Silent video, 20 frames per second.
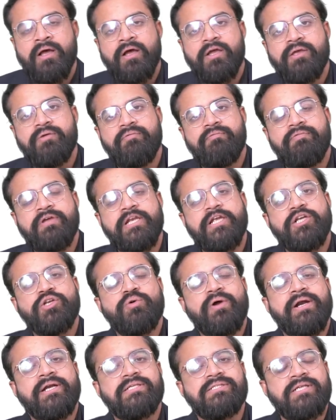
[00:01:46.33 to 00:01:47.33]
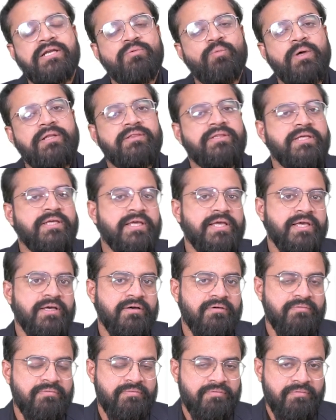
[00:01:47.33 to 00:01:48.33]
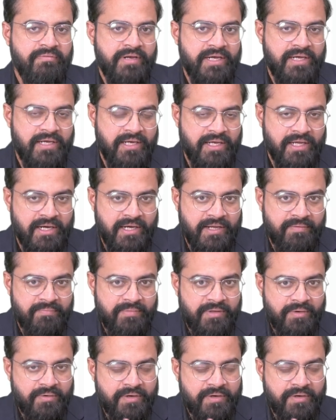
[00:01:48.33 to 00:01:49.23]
We need to understand one thing here very clearly.